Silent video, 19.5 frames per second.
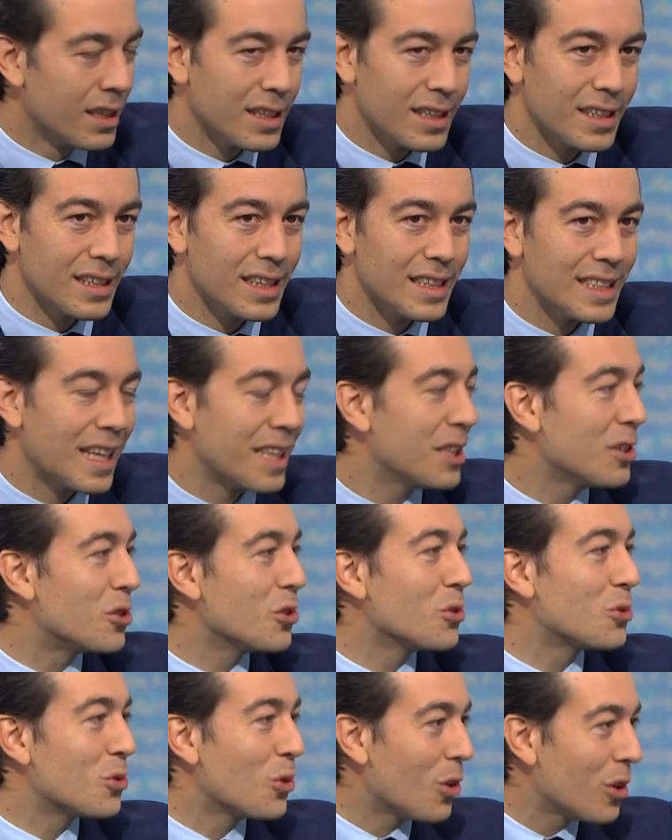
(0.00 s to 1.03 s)
Uh, in
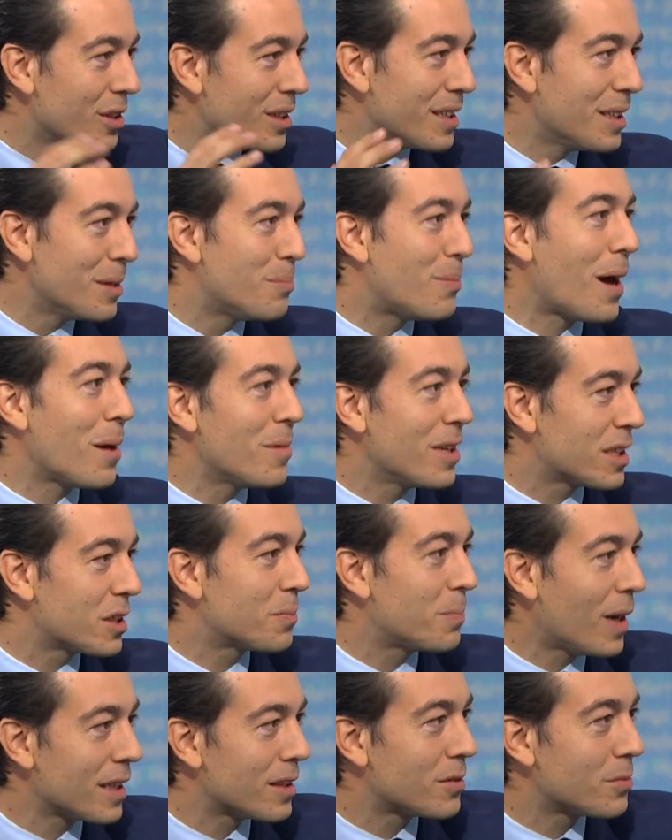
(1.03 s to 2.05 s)
addition to all the, the public
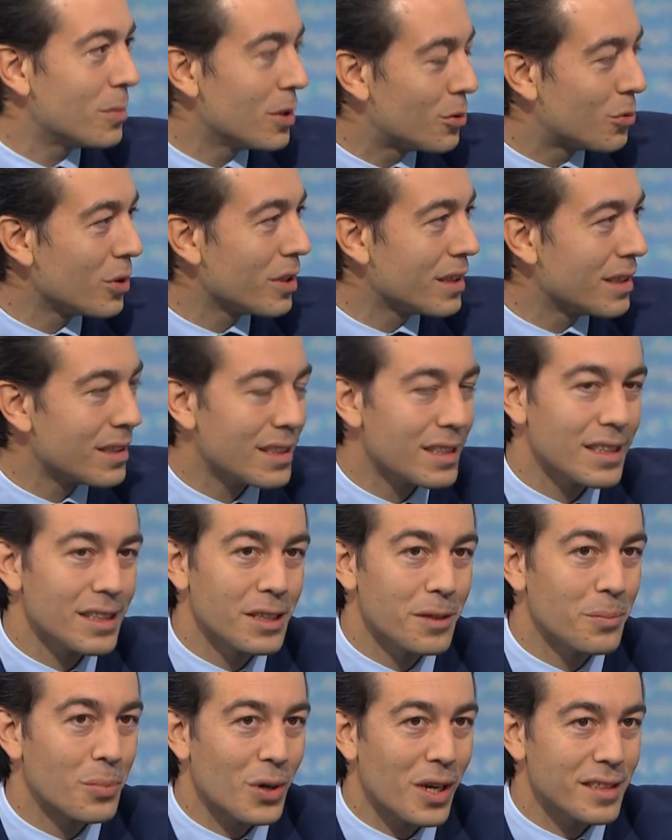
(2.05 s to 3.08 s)
spats between the,
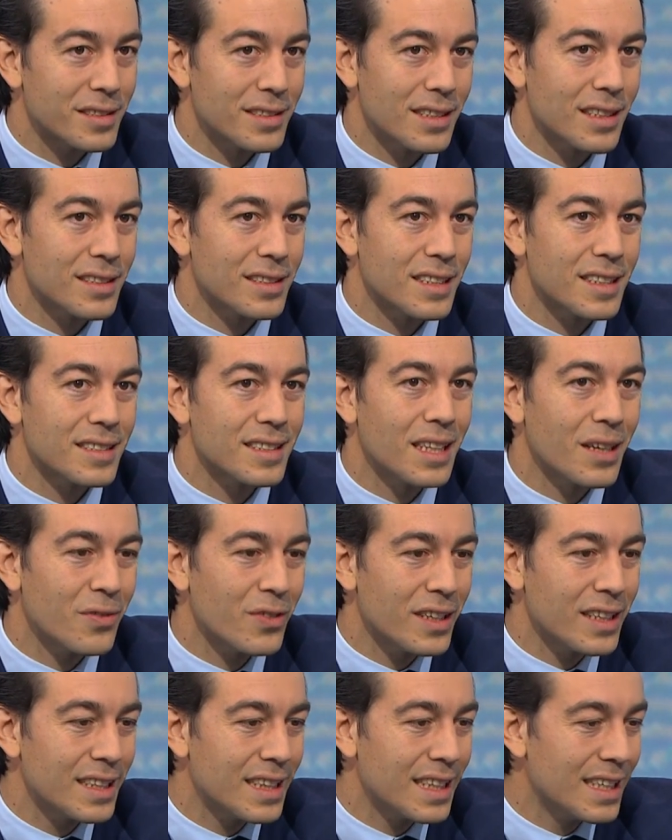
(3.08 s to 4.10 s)
the president, it's
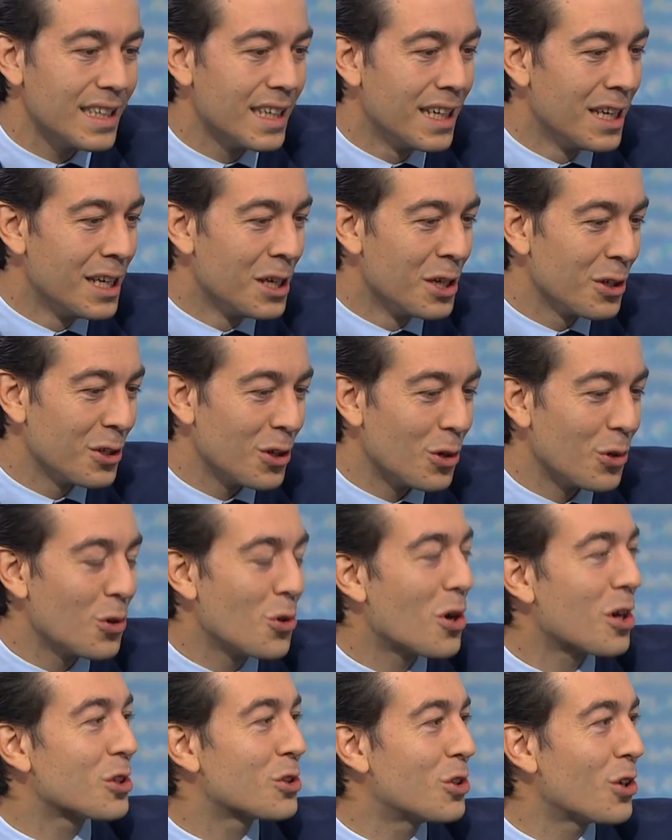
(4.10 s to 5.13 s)
definitely, you know,
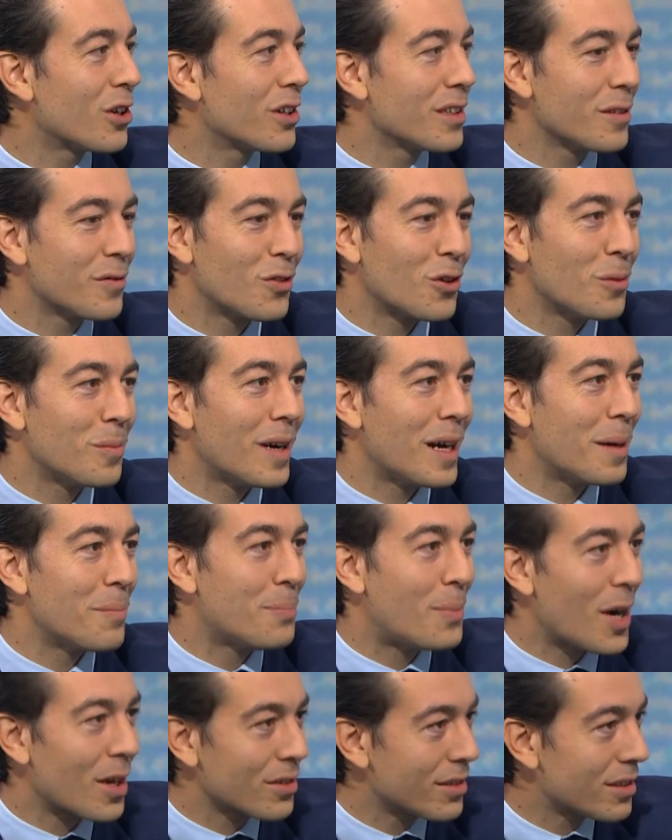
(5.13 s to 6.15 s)
you are turning from a
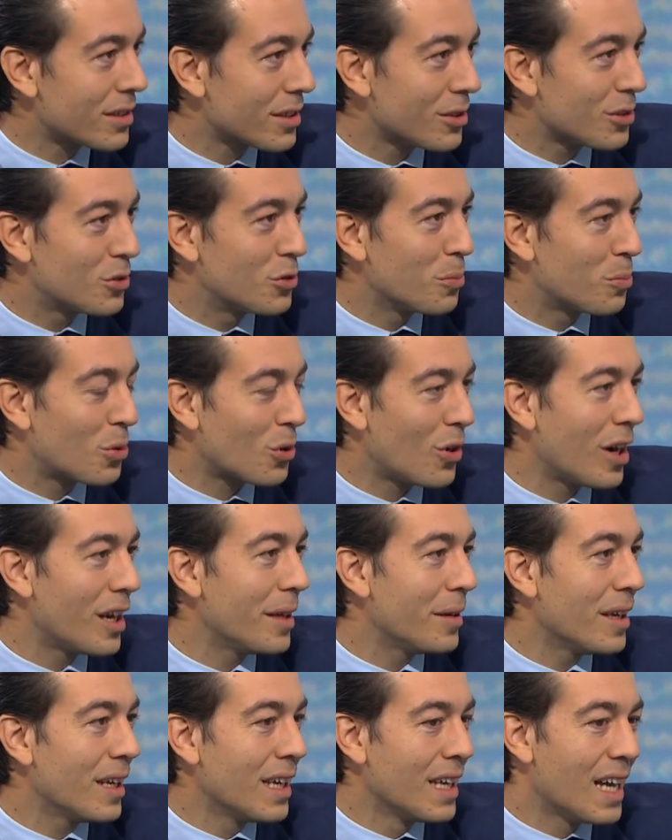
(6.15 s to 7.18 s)
partner to
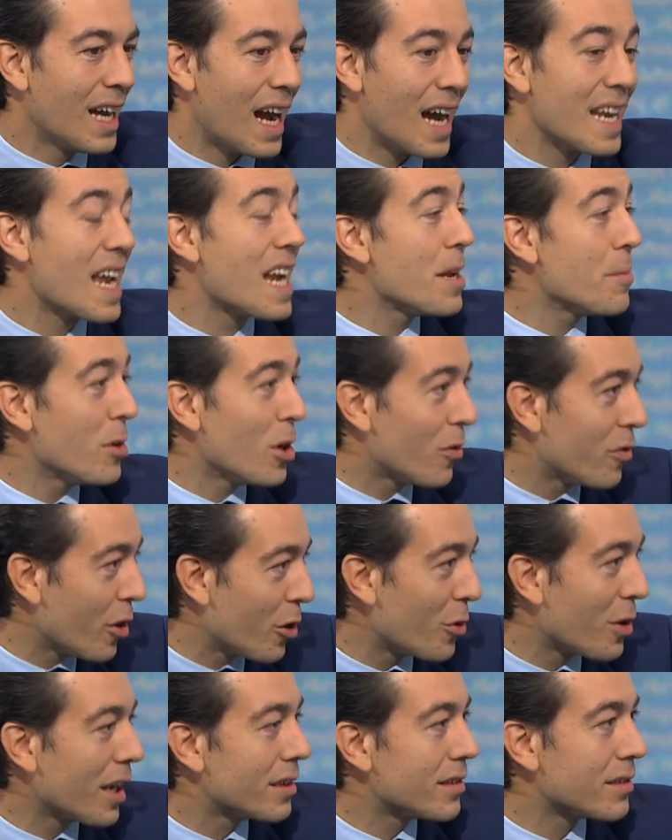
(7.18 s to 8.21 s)
probably an enemy of the
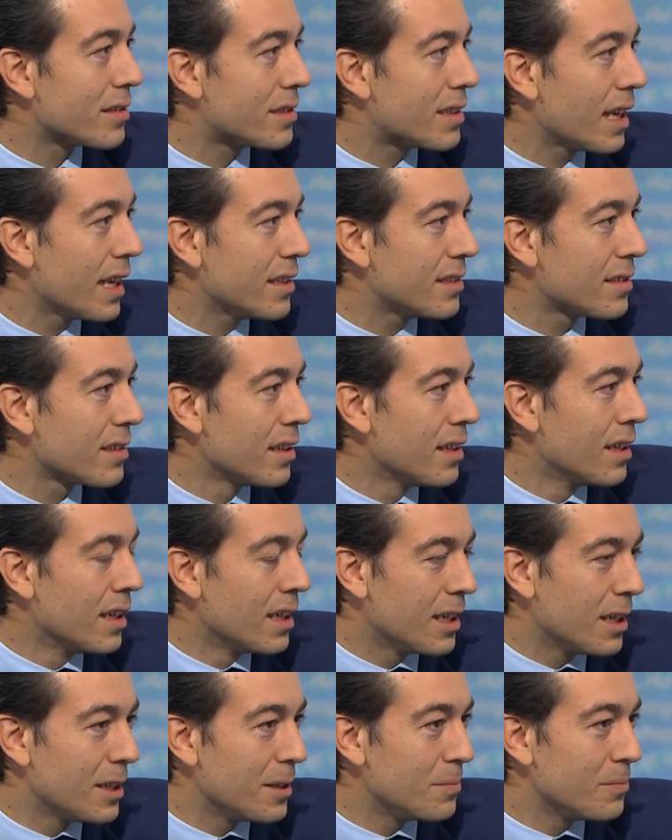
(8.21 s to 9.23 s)
United States
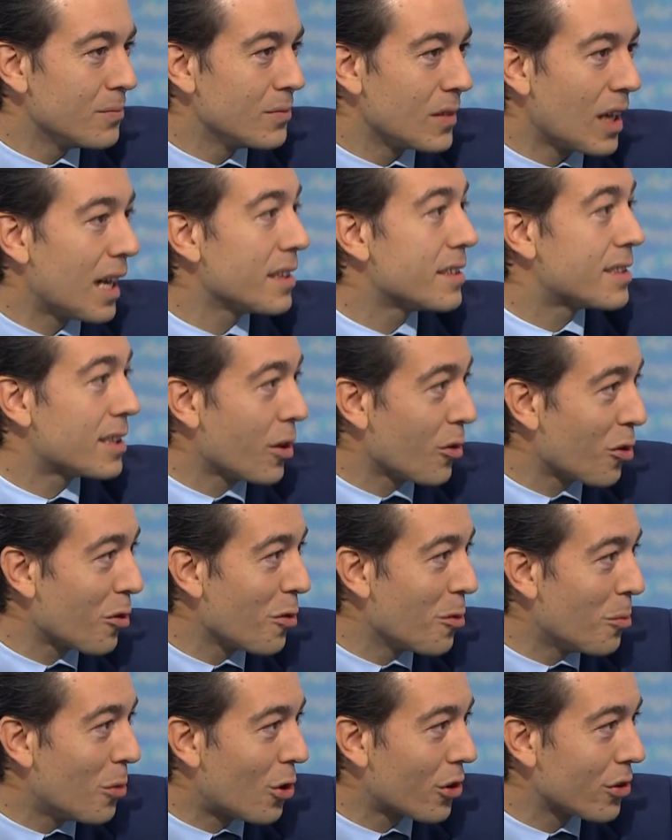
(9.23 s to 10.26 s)
um, at south
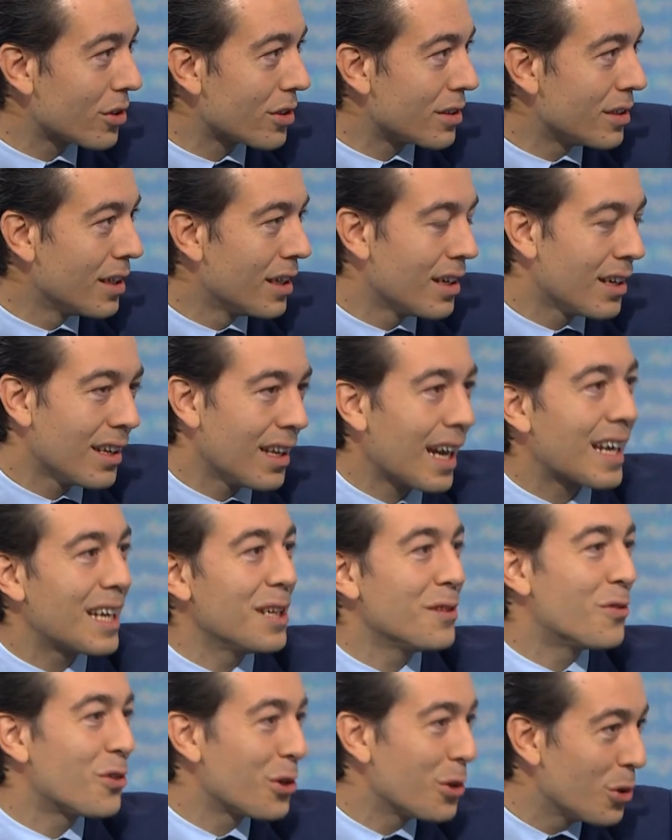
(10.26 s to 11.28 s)
of the border.
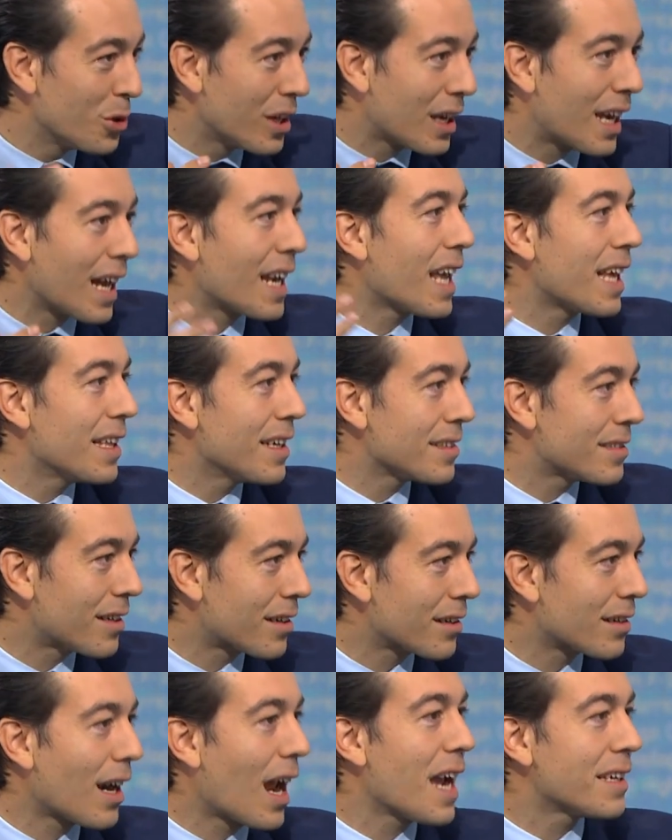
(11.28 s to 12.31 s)
Luckily for you, the Canadians
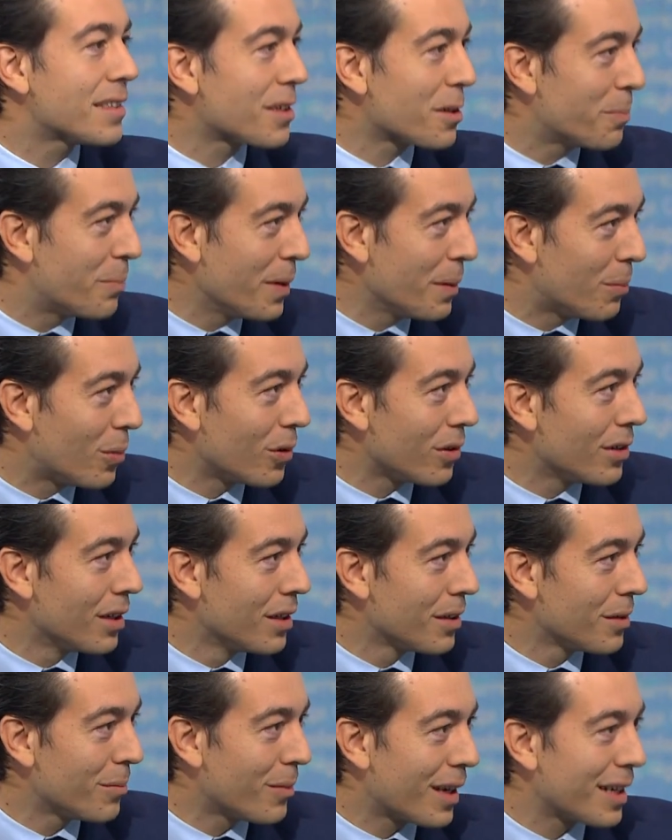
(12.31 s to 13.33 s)
are nicer people,
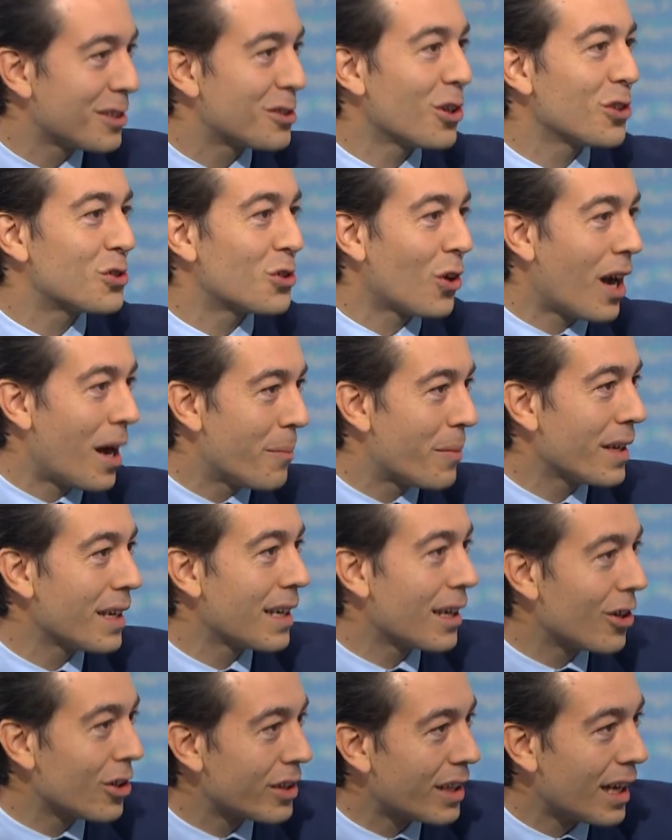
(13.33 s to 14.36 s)
but it's also
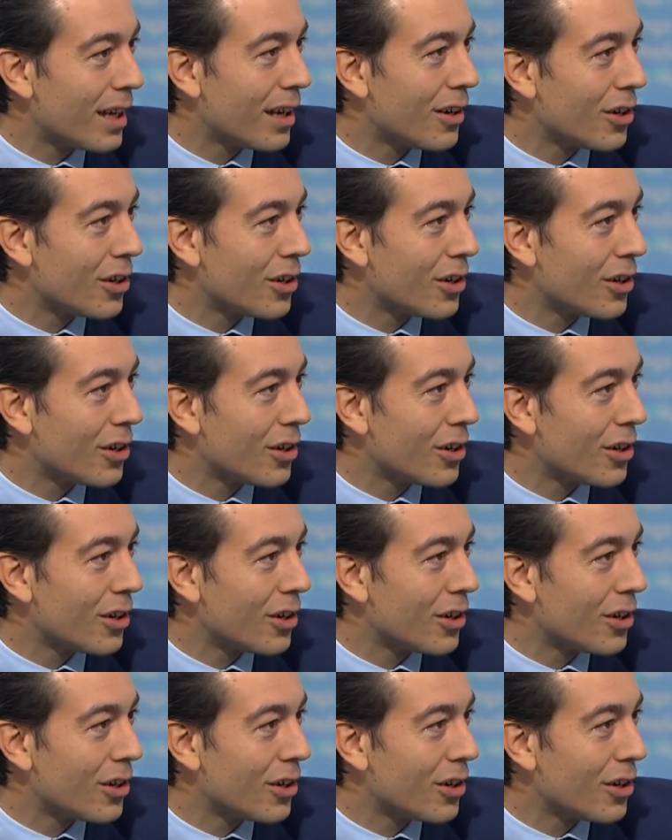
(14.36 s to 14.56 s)
happening on, that